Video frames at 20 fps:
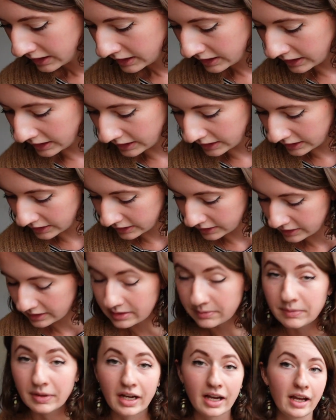is
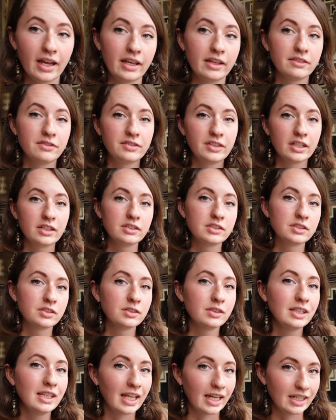my
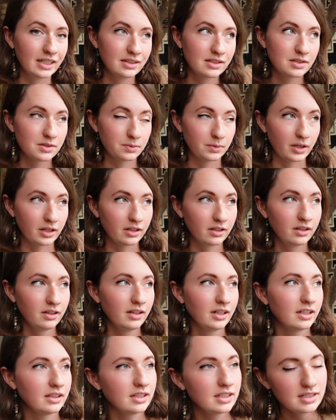Fjelltur Light sweater,
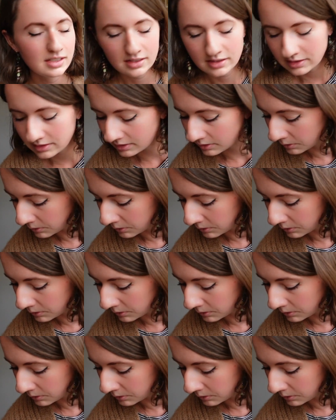and this is the